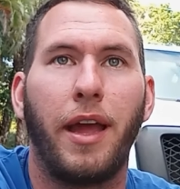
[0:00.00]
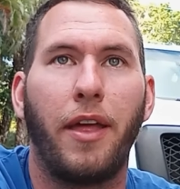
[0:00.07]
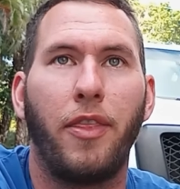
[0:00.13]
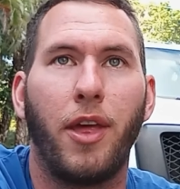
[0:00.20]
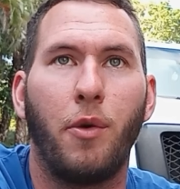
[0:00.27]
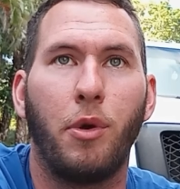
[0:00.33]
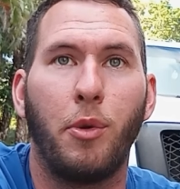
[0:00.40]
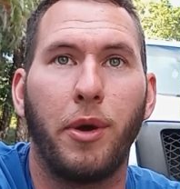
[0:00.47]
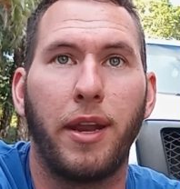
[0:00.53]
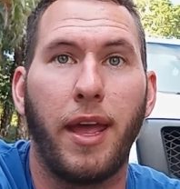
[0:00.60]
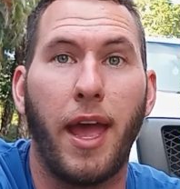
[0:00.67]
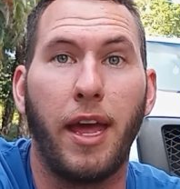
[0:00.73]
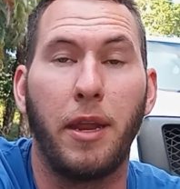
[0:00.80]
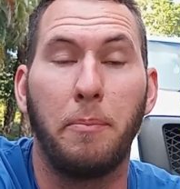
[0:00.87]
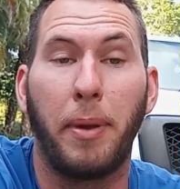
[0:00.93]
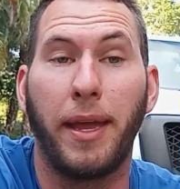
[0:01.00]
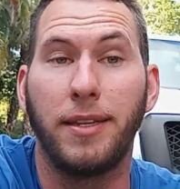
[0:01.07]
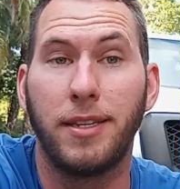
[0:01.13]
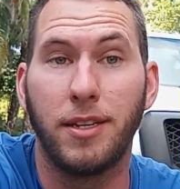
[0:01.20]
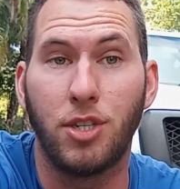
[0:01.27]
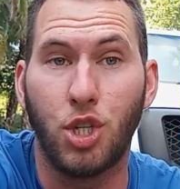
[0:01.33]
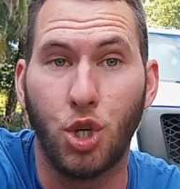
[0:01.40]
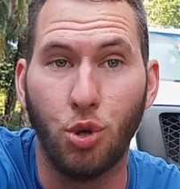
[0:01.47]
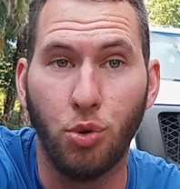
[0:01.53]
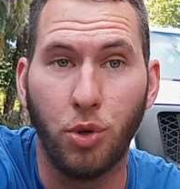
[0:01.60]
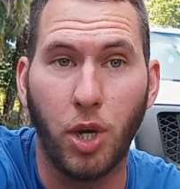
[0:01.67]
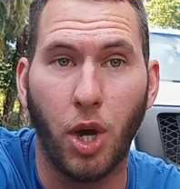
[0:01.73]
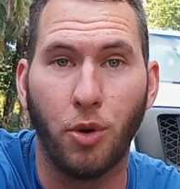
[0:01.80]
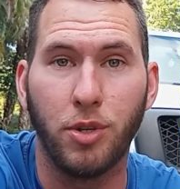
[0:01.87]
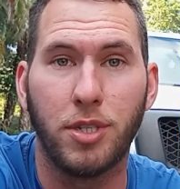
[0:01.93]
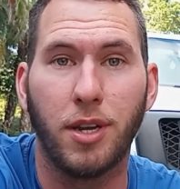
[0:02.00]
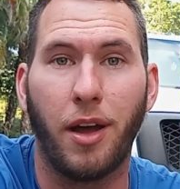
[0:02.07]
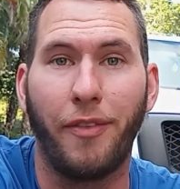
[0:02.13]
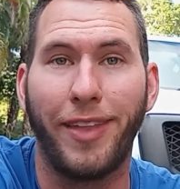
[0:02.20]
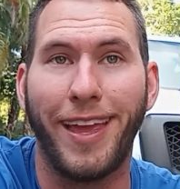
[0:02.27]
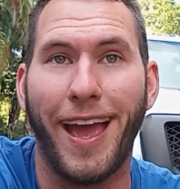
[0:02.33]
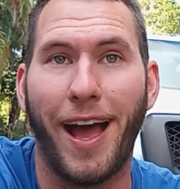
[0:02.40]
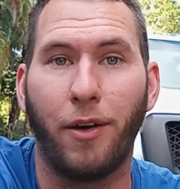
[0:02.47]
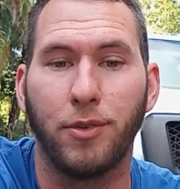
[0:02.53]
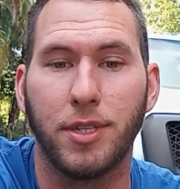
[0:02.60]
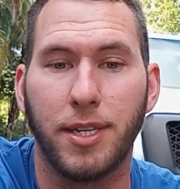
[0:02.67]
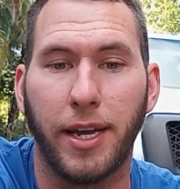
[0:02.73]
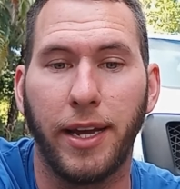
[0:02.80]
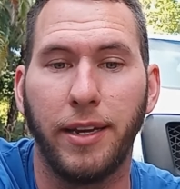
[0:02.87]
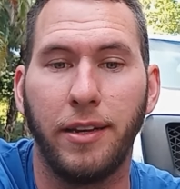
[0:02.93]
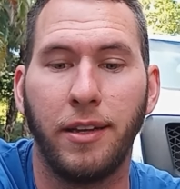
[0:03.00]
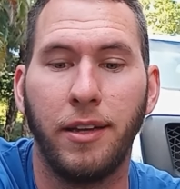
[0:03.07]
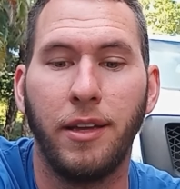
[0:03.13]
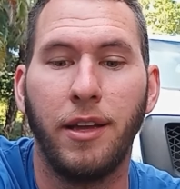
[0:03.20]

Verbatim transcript: And then we went ahead and painted two coats on the outside.